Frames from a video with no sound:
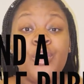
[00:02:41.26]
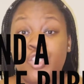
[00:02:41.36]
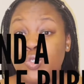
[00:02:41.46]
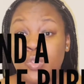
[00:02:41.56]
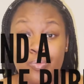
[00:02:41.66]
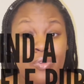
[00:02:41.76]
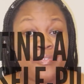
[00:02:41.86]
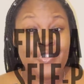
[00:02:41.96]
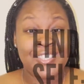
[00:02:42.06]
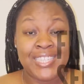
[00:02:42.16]
just want to
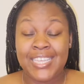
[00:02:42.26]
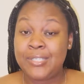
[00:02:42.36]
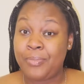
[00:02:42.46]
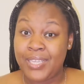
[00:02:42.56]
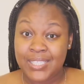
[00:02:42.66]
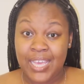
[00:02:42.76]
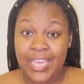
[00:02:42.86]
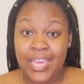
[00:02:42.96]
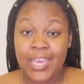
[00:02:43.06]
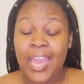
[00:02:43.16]
preface this by
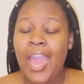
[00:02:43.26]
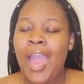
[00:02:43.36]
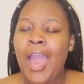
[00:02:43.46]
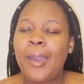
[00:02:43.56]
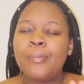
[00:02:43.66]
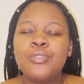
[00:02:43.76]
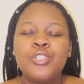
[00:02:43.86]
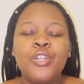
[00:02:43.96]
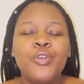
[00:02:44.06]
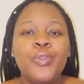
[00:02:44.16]
saying
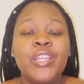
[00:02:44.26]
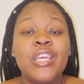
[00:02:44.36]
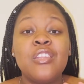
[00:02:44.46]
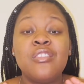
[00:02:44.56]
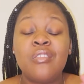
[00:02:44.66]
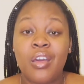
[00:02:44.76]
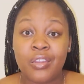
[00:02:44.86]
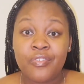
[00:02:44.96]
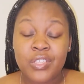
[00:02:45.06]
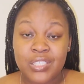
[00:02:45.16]
absolutely none
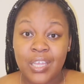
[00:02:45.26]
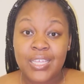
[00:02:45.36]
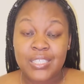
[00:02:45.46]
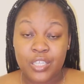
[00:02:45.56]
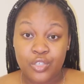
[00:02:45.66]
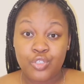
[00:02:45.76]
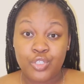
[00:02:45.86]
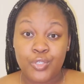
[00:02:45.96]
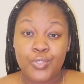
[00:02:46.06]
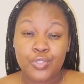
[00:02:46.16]
of the sites that you
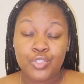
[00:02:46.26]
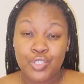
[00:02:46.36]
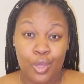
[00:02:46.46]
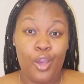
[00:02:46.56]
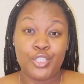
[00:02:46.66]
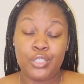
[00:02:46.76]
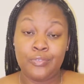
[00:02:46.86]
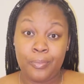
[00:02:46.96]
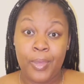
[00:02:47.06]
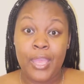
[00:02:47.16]
choose should ask you
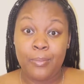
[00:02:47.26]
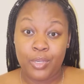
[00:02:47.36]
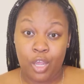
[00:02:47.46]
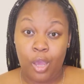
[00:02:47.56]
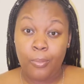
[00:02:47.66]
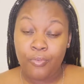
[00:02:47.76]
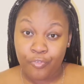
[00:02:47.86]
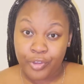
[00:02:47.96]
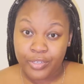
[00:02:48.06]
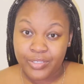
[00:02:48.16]
for payment up
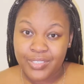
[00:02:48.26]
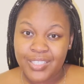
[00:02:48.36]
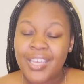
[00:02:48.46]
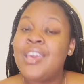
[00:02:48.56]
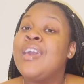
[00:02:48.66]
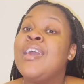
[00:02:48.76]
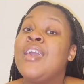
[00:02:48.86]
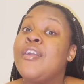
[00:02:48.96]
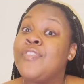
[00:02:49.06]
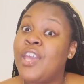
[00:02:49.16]
front.
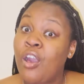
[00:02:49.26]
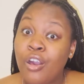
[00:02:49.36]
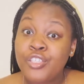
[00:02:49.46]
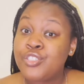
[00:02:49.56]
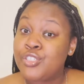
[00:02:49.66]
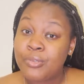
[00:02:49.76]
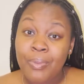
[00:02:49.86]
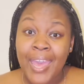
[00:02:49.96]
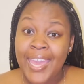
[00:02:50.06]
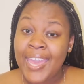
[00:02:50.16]
If they ask you to
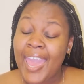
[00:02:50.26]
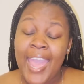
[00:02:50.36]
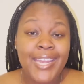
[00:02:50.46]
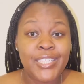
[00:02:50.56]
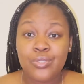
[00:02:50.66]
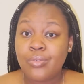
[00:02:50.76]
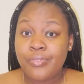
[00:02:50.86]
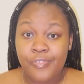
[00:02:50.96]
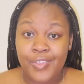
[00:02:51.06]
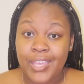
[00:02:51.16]
pay any sort of
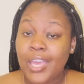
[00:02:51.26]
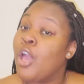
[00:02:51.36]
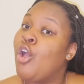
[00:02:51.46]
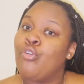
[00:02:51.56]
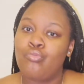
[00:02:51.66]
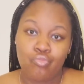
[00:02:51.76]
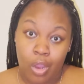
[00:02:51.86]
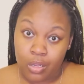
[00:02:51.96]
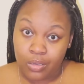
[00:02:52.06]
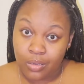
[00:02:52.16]
fee, run